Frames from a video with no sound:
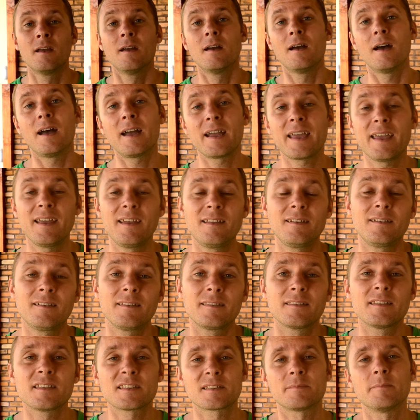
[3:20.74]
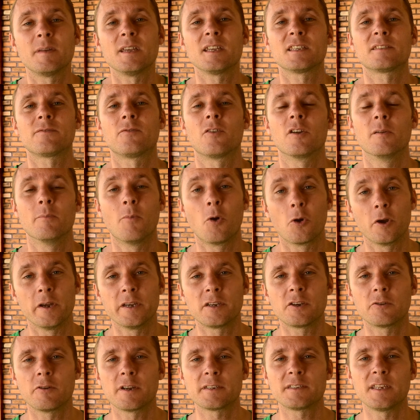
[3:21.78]
Again, this makes for a more
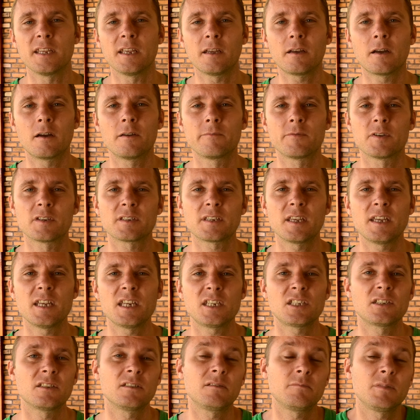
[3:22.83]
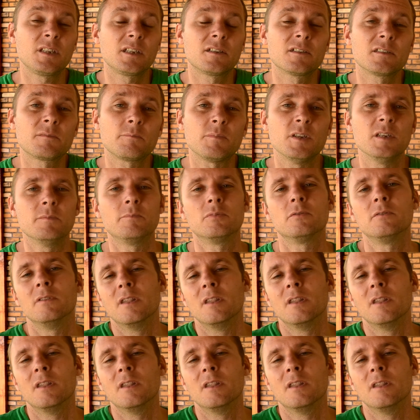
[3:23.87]
interesting conversation because people